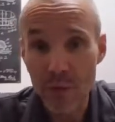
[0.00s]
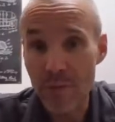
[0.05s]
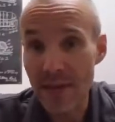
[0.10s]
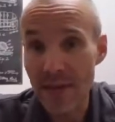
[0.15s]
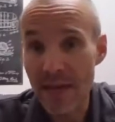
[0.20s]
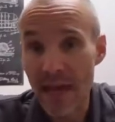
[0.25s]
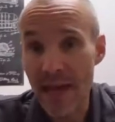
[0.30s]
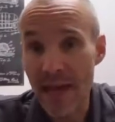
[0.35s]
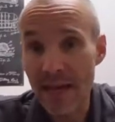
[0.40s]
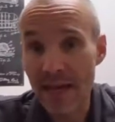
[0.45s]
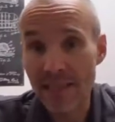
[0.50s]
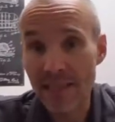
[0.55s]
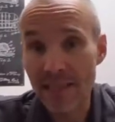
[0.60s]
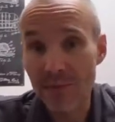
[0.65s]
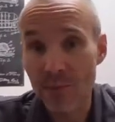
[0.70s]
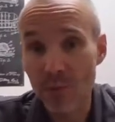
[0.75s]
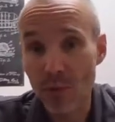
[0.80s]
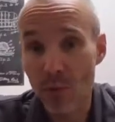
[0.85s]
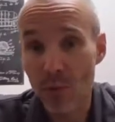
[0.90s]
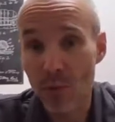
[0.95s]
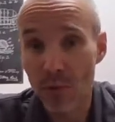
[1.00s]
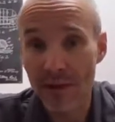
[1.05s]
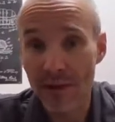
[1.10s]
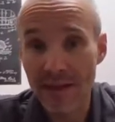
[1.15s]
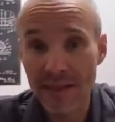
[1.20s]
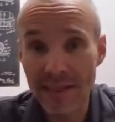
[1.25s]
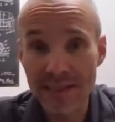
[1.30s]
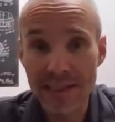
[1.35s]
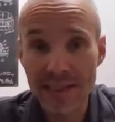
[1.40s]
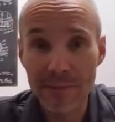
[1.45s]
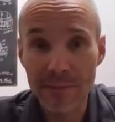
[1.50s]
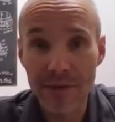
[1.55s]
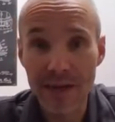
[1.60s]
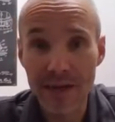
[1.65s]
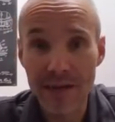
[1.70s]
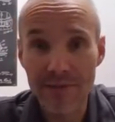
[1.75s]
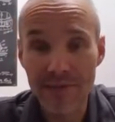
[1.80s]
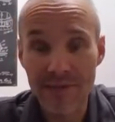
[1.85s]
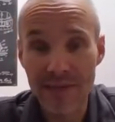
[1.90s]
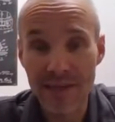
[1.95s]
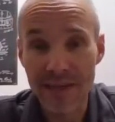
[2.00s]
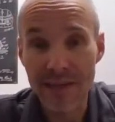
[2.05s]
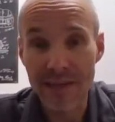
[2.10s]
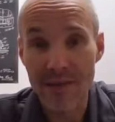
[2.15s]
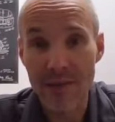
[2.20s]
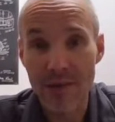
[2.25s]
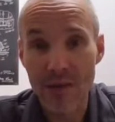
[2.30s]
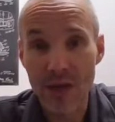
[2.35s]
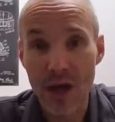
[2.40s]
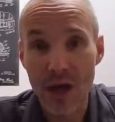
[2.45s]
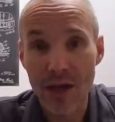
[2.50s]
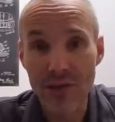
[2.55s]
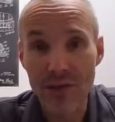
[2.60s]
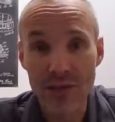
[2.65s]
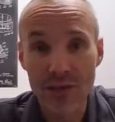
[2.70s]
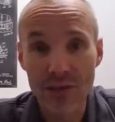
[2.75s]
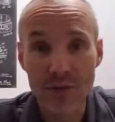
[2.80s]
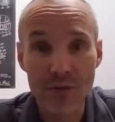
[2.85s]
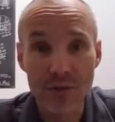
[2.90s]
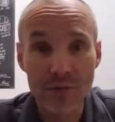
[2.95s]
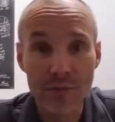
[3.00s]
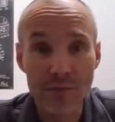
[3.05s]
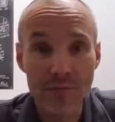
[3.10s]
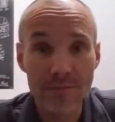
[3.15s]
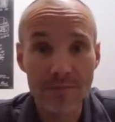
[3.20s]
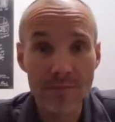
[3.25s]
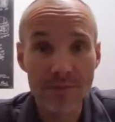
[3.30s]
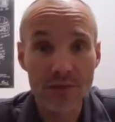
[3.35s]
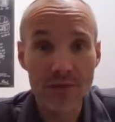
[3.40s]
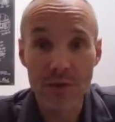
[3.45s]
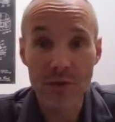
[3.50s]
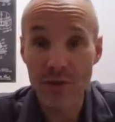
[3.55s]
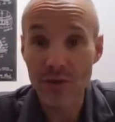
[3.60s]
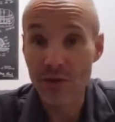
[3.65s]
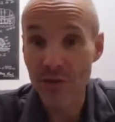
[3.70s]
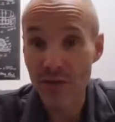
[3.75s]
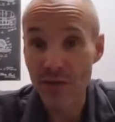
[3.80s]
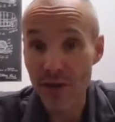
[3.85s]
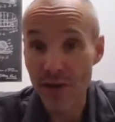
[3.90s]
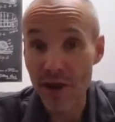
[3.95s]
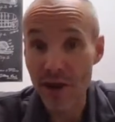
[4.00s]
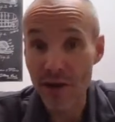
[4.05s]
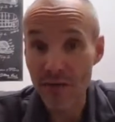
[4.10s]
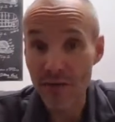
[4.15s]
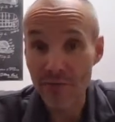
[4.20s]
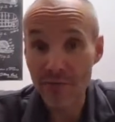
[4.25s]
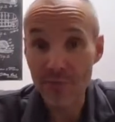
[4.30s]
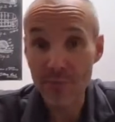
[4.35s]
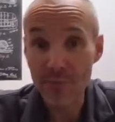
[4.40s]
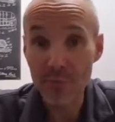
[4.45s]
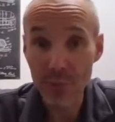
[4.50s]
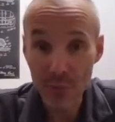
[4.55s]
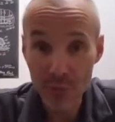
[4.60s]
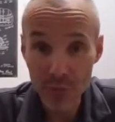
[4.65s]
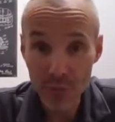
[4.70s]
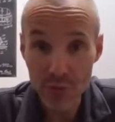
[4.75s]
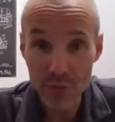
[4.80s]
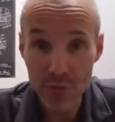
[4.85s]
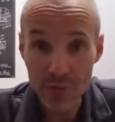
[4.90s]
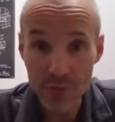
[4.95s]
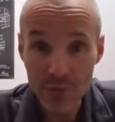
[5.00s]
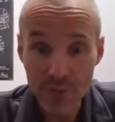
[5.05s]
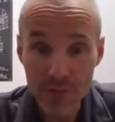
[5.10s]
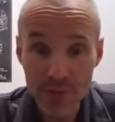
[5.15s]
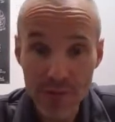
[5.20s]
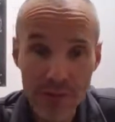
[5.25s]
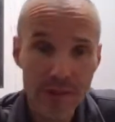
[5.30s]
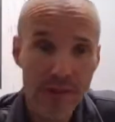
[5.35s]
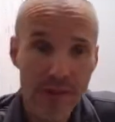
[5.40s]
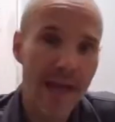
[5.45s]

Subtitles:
we began exploring some of the logical structures of proof,